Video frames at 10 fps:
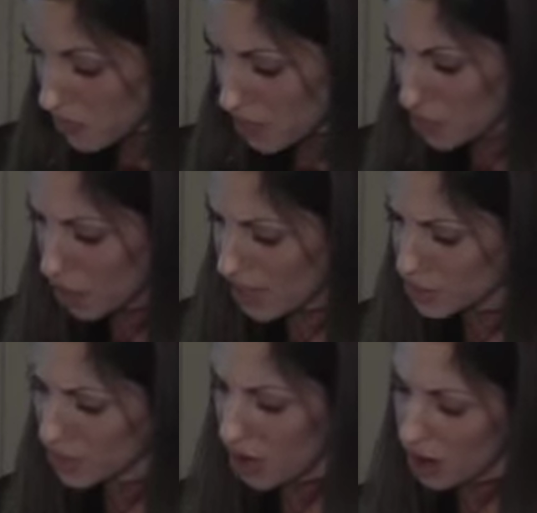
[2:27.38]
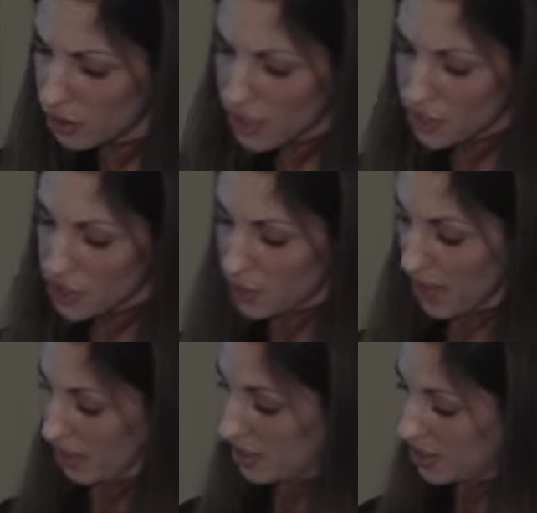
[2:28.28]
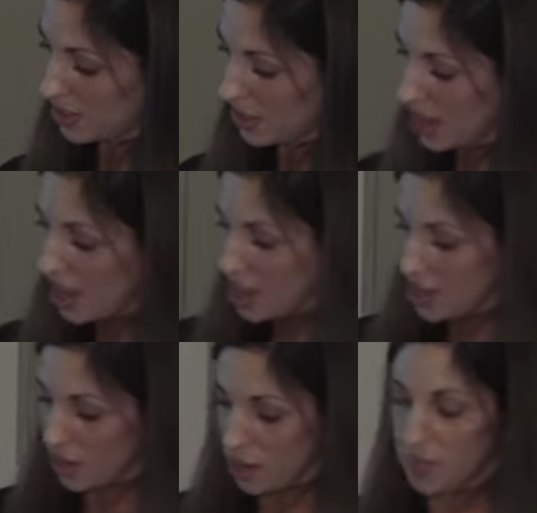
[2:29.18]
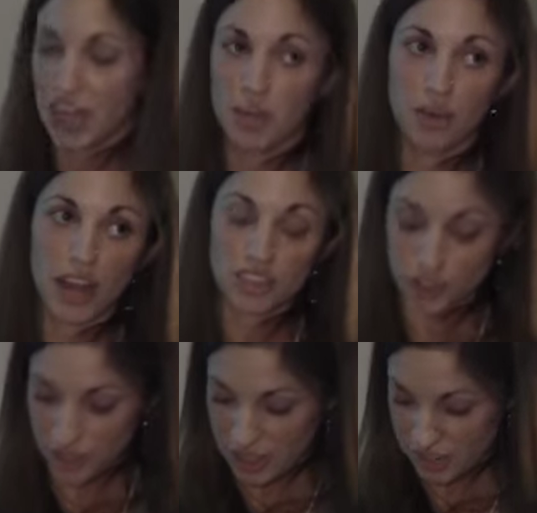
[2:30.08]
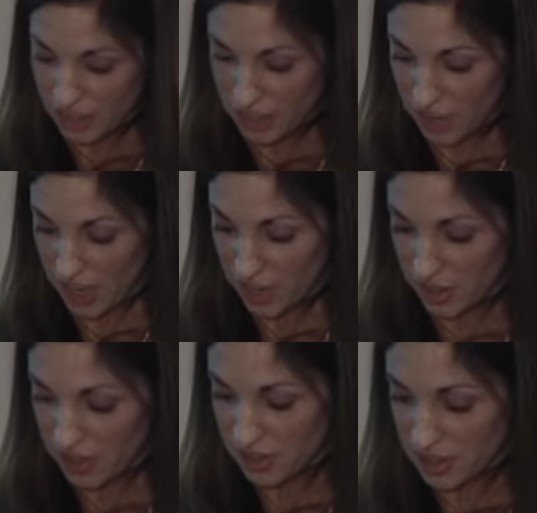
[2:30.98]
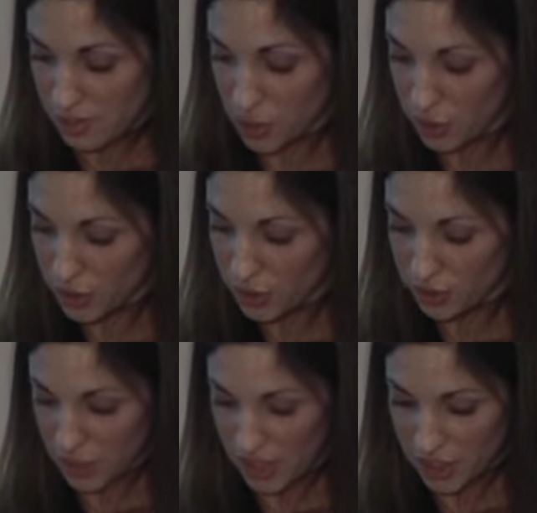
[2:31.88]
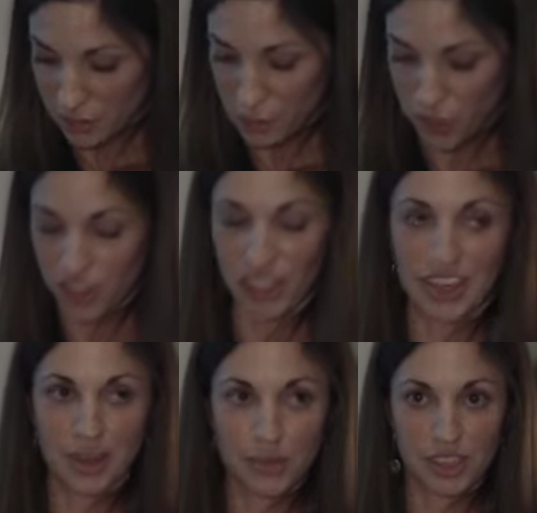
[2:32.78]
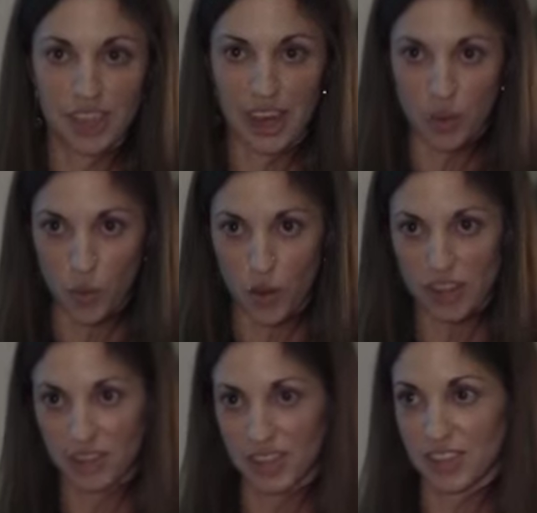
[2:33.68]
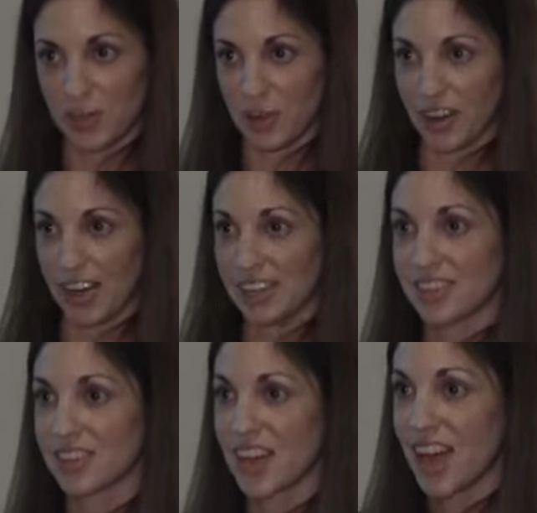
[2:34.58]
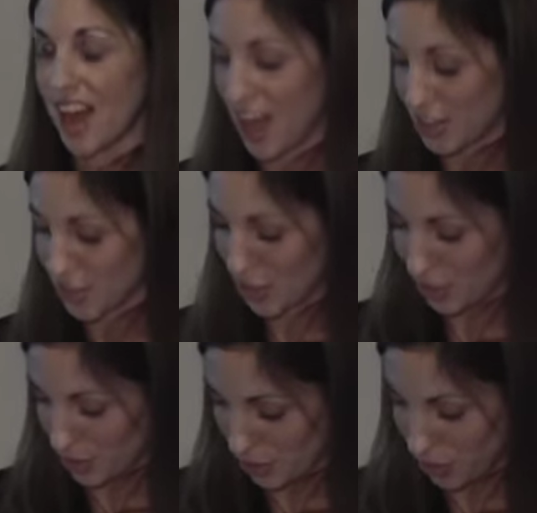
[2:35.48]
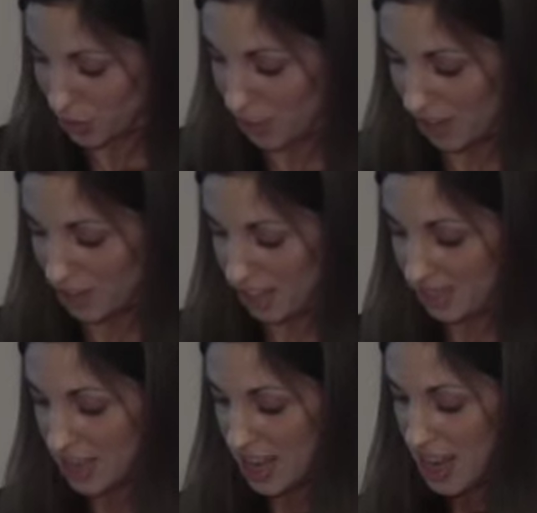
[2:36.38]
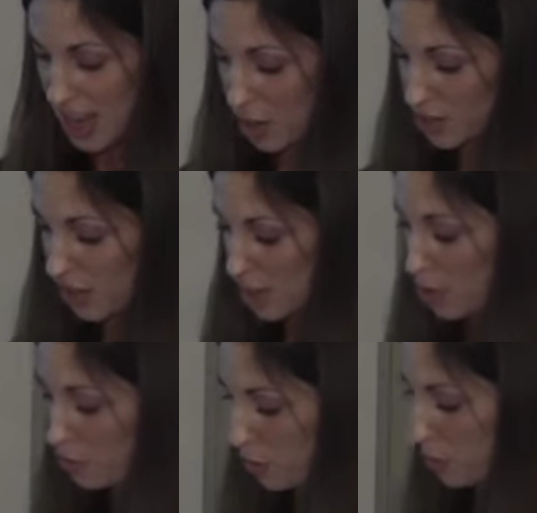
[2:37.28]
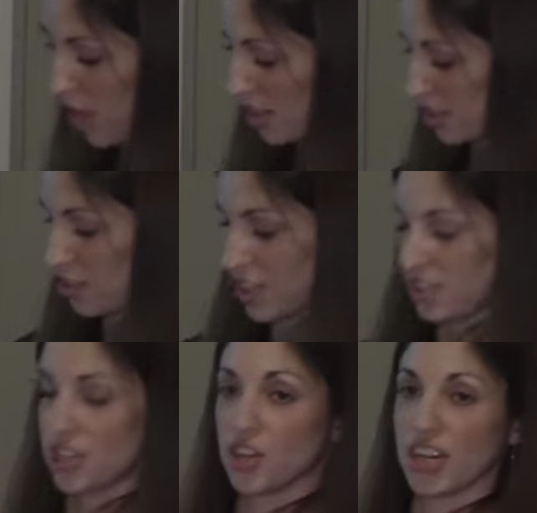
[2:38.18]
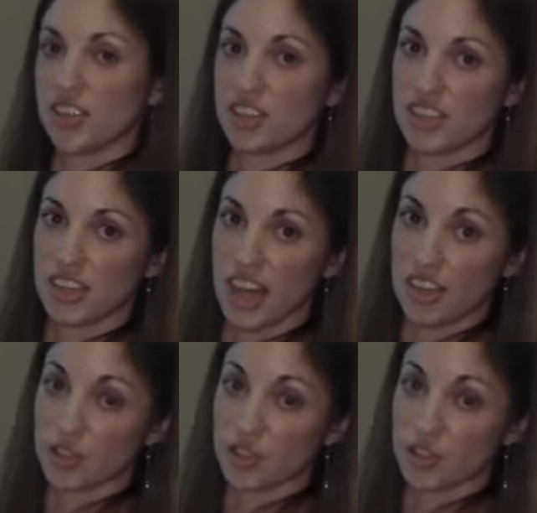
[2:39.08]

So as with all research methods, there are many practical considerations, most of which unfortunately come to light with experience during the research process. And I will talk about 4 practical considerations today.